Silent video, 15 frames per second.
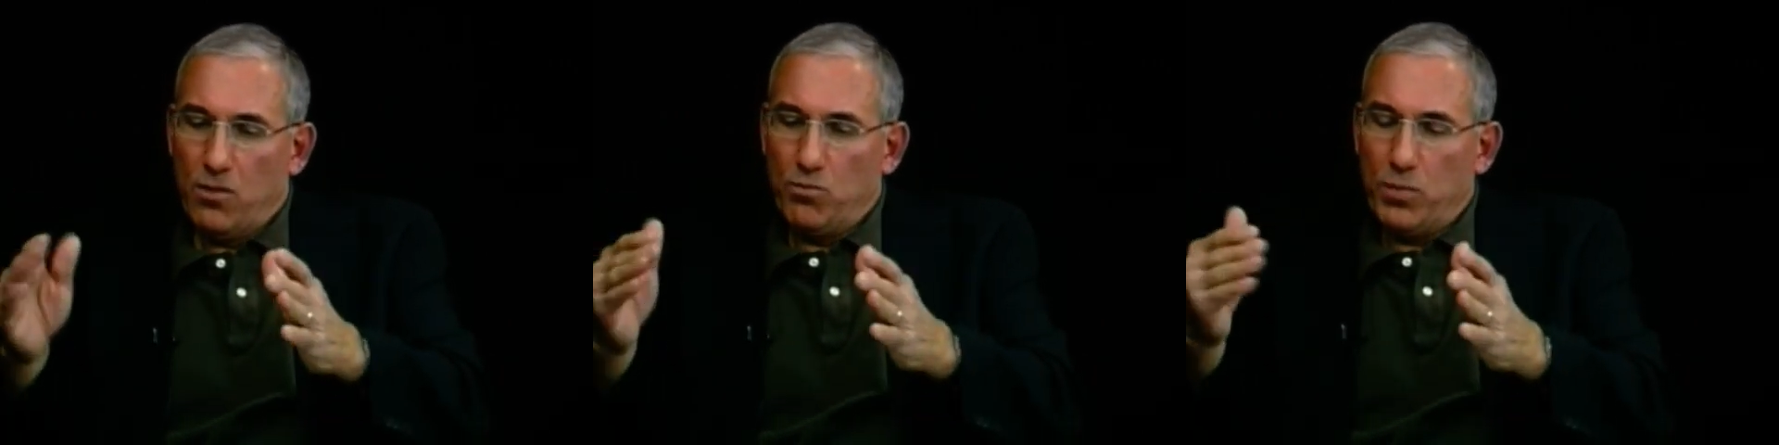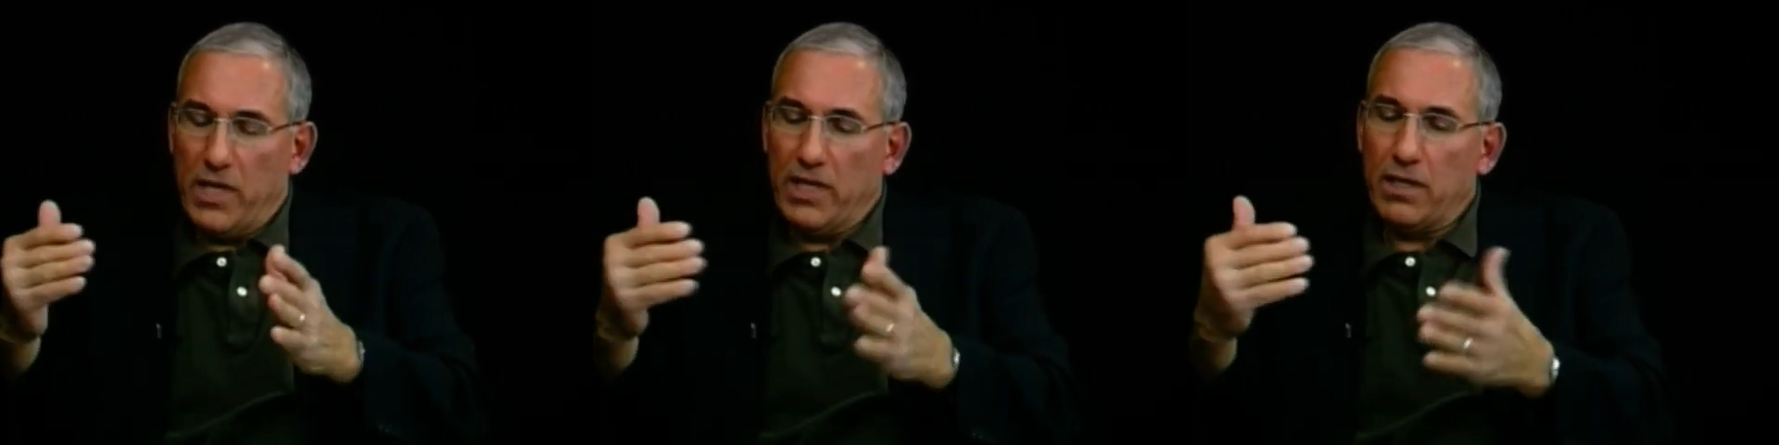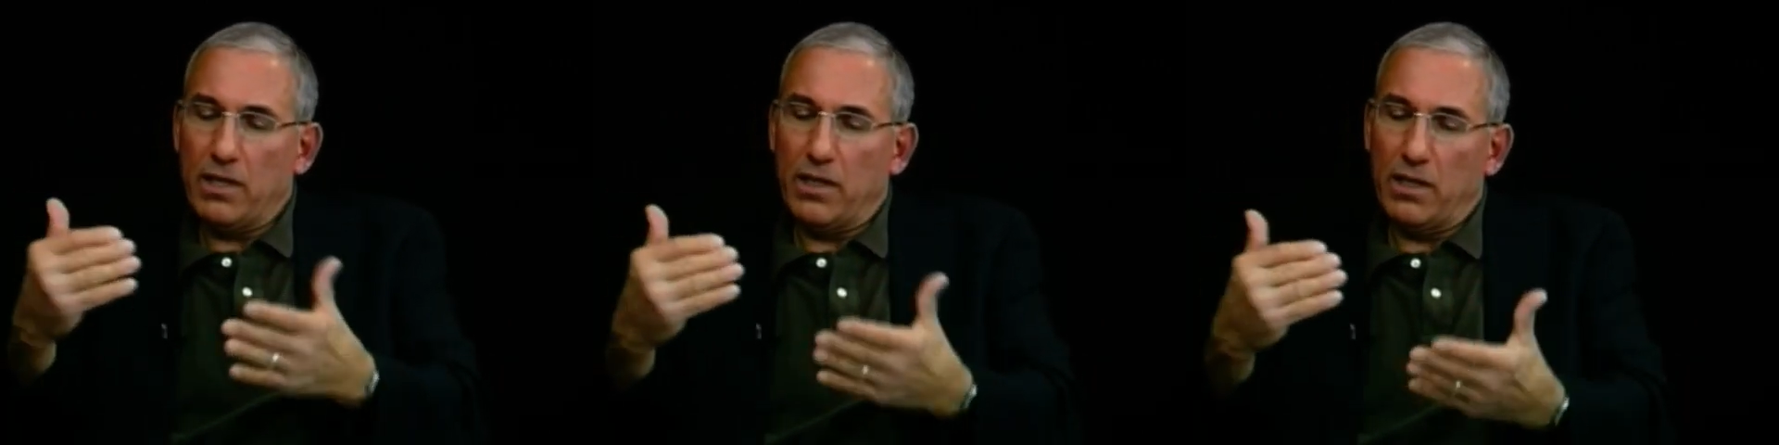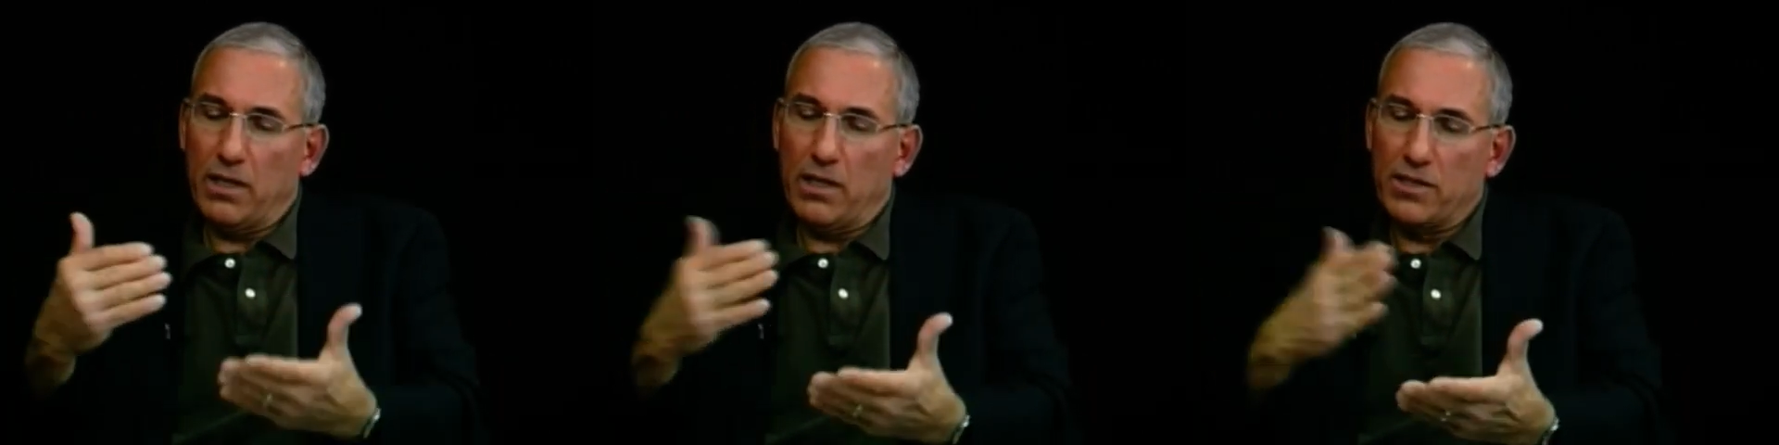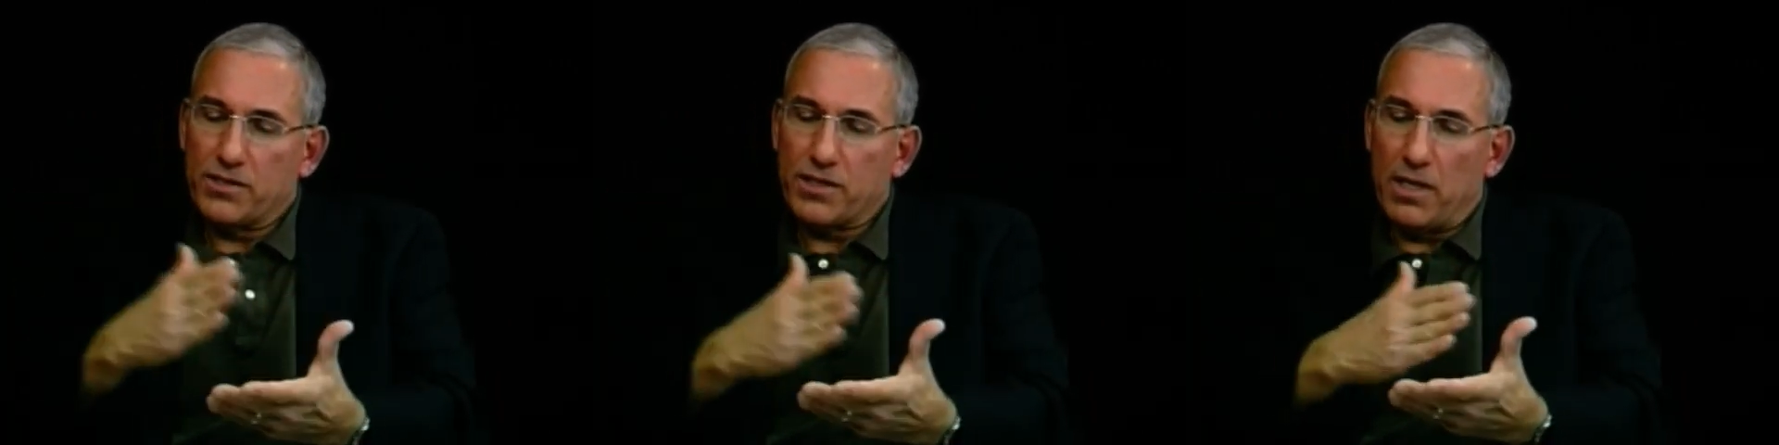
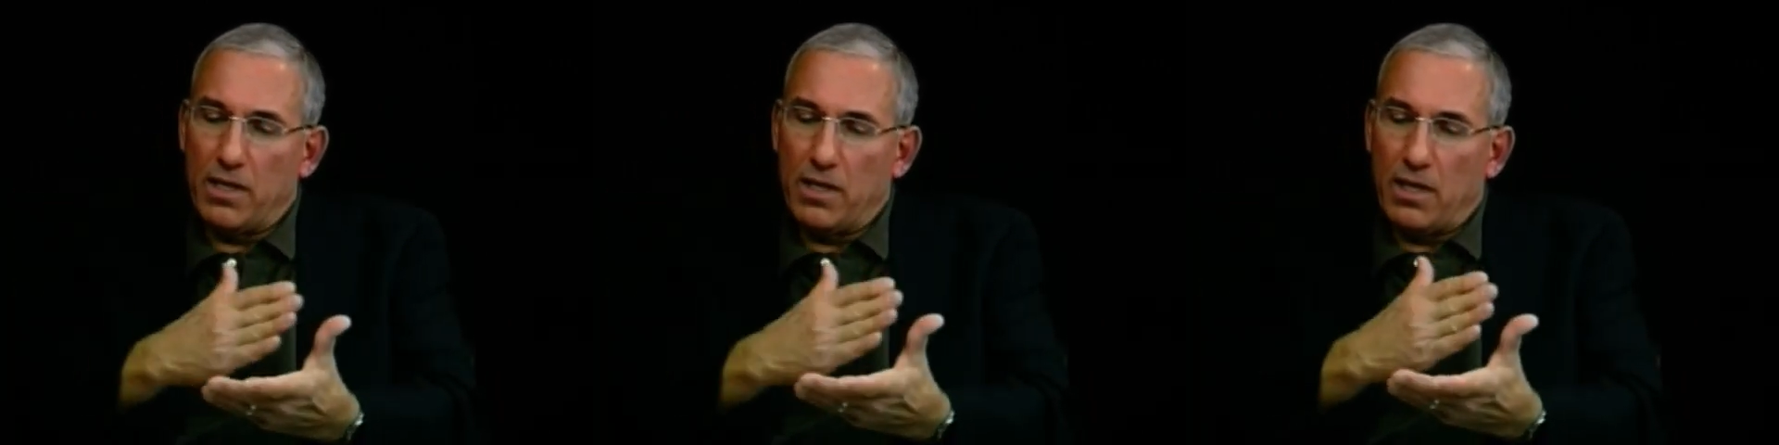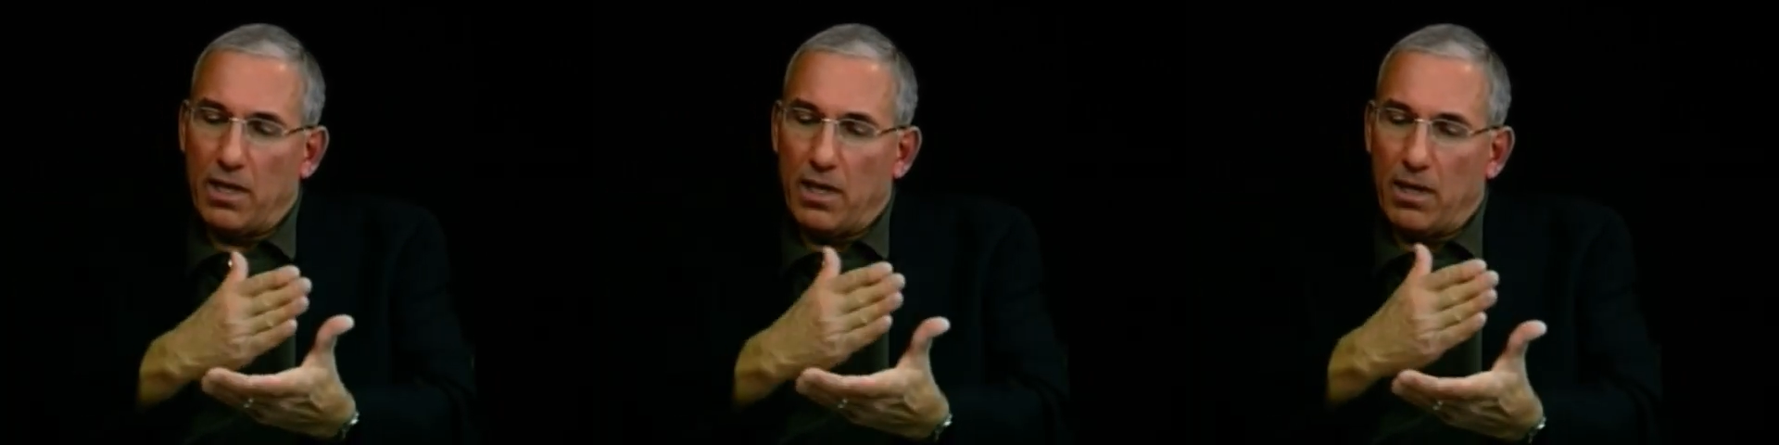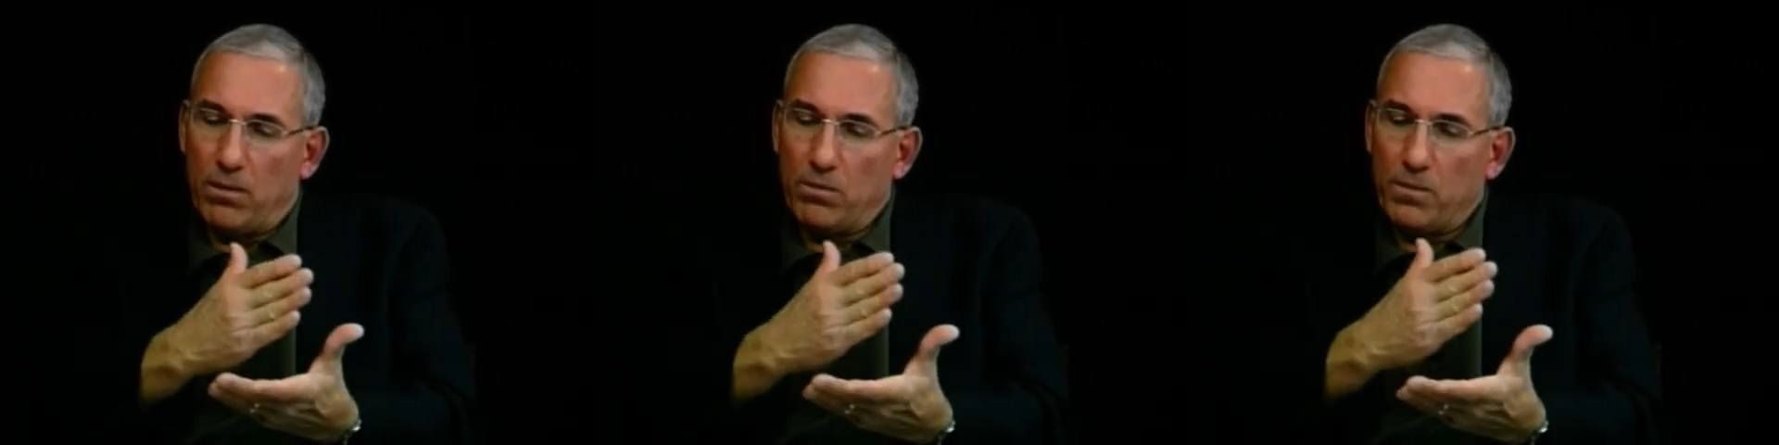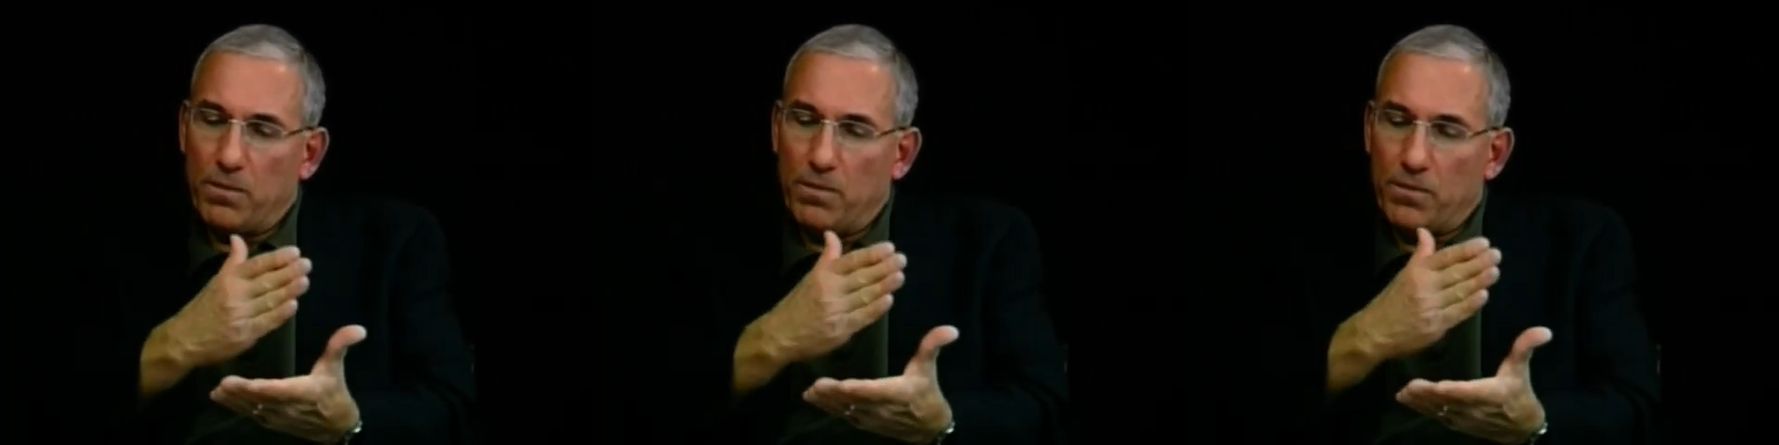because um,